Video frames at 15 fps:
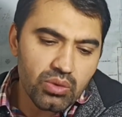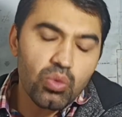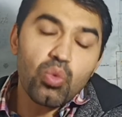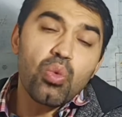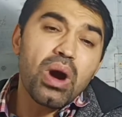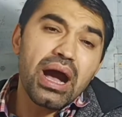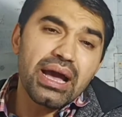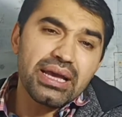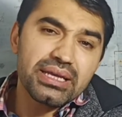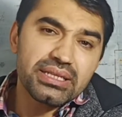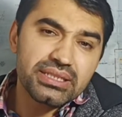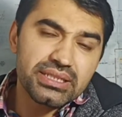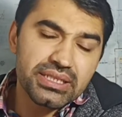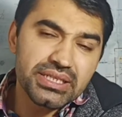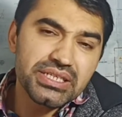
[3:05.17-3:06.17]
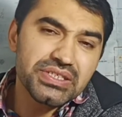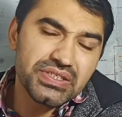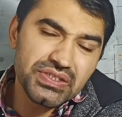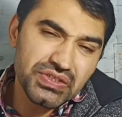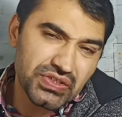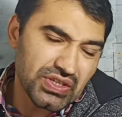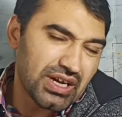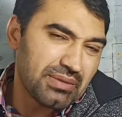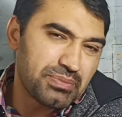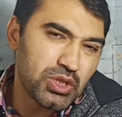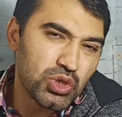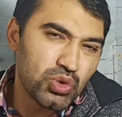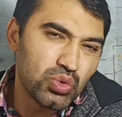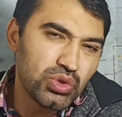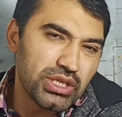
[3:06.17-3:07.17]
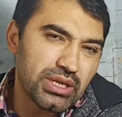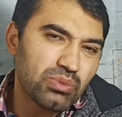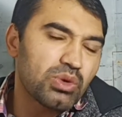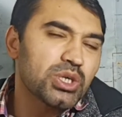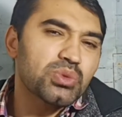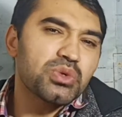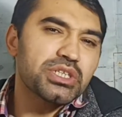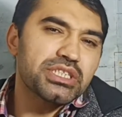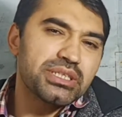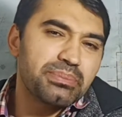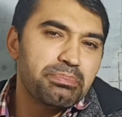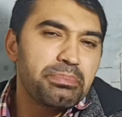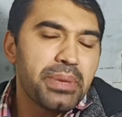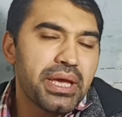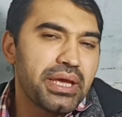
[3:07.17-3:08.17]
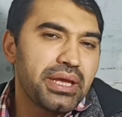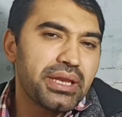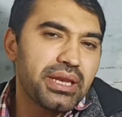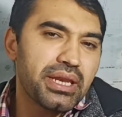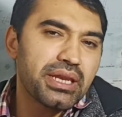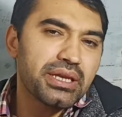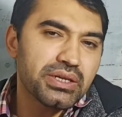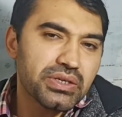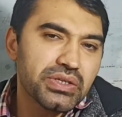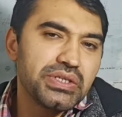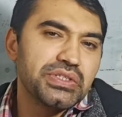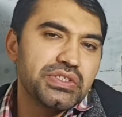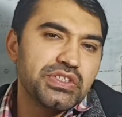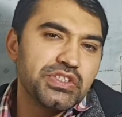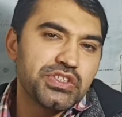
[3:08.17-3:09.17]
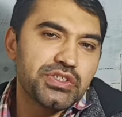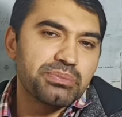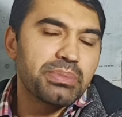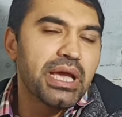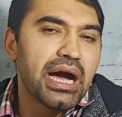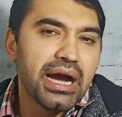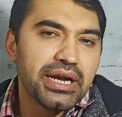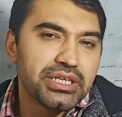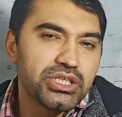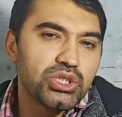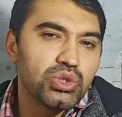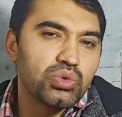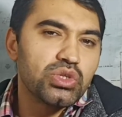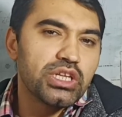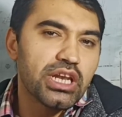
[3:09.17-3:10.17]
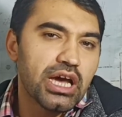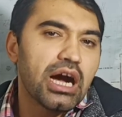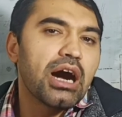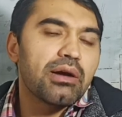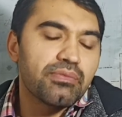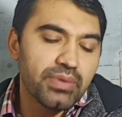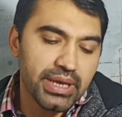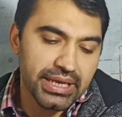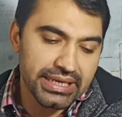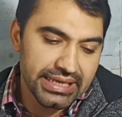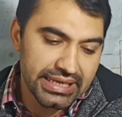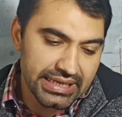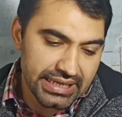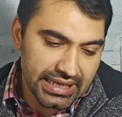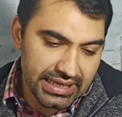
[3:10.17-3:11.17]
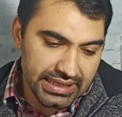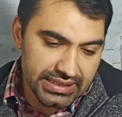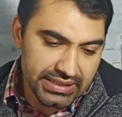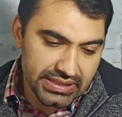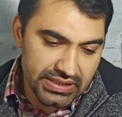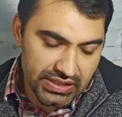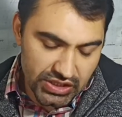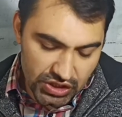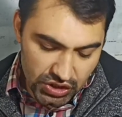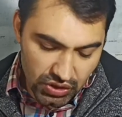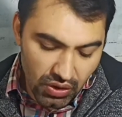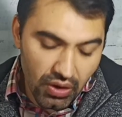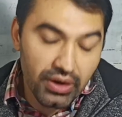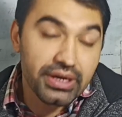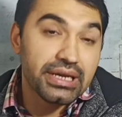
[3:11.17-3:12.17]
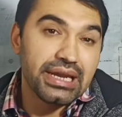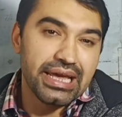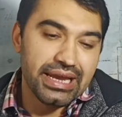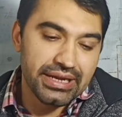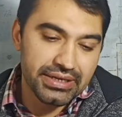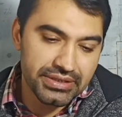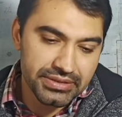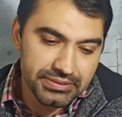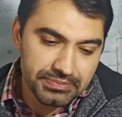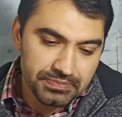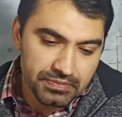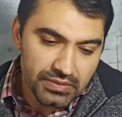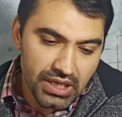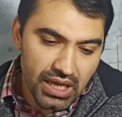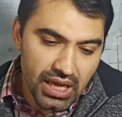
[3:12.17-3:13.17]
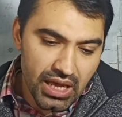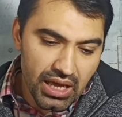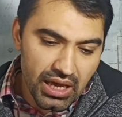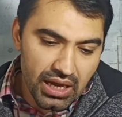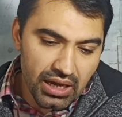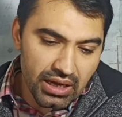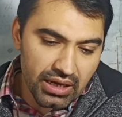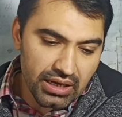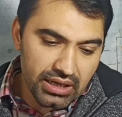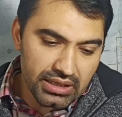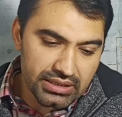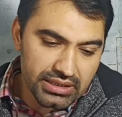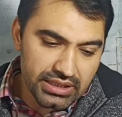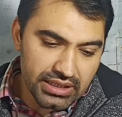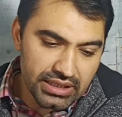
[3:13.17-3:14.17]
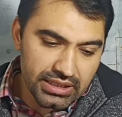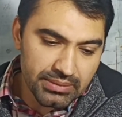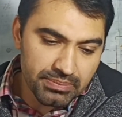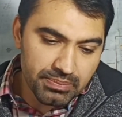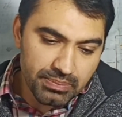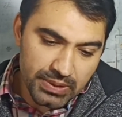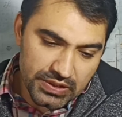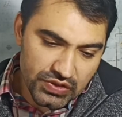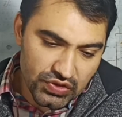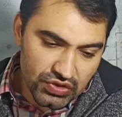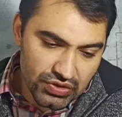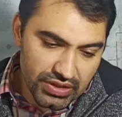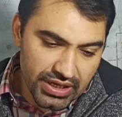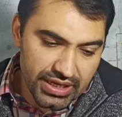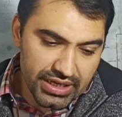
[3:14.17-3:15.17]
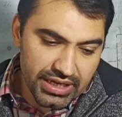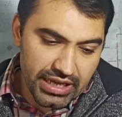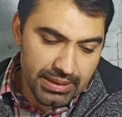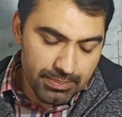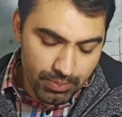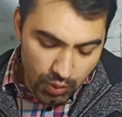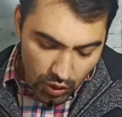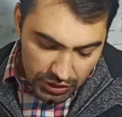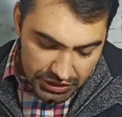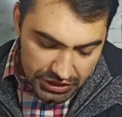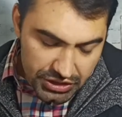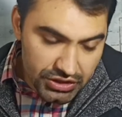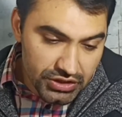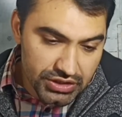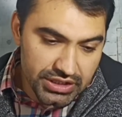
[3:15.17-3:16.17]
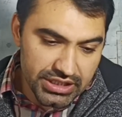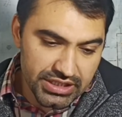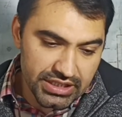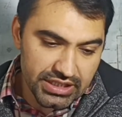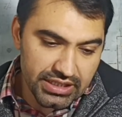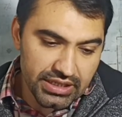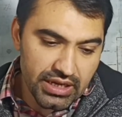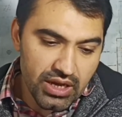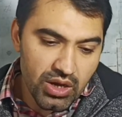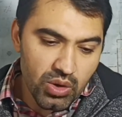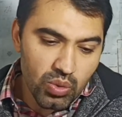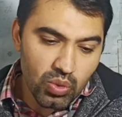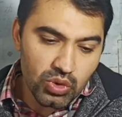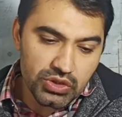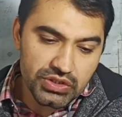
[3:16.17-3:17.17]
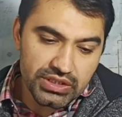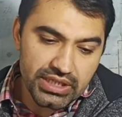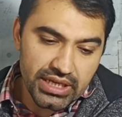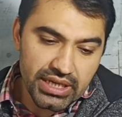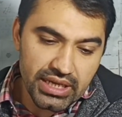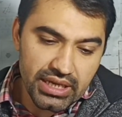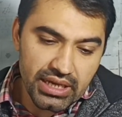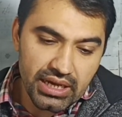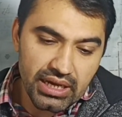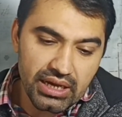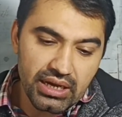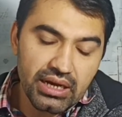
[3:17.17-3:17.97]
why the reasons of the union? What were the main reasons behind the union of England and Scotland? The first and important reason was the